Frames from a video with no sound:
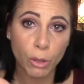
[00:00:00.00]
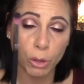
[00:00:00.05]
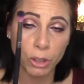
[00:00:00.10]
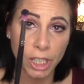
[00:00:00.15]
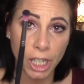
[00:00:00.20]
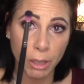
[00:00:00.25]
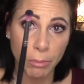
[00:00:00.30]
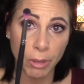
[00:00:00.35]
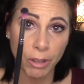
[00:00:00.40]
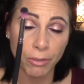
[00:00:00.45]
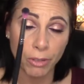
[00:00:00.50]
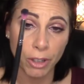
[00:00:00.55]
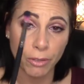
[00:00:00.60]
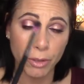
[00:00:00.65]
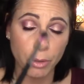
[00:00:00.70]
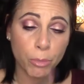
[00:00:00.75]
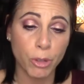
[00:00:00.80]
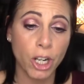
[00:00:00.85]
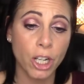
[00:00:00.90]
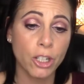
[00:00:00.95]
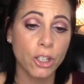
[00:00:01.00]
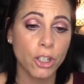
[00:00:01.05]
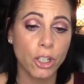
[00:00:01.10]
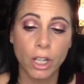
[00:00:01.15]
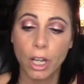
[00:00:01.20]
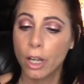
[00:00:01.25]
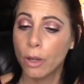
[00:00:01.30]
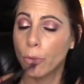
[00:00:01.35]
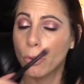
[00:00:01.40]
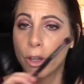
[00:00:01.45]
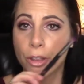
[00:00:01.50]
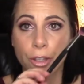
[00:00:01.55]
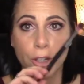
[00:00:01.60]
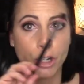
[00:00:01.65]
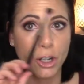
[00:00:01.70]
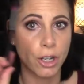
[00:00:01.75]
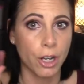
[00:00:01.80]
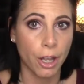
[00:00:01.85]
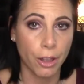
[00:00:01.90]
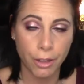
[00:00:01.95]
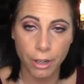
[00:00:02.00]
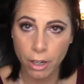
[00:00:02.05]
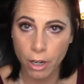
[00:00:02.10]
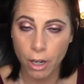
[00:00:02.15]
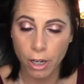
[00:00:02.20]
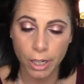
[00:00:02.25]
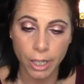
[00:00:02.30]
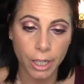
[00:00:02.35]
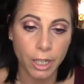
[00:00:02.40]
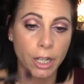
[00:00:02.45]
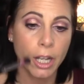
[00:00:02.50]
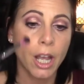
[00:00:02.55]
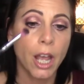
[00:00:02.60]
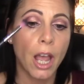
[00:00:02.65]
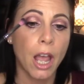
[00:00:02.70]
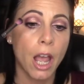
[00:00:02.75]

will take my fluffy brush with nothing on it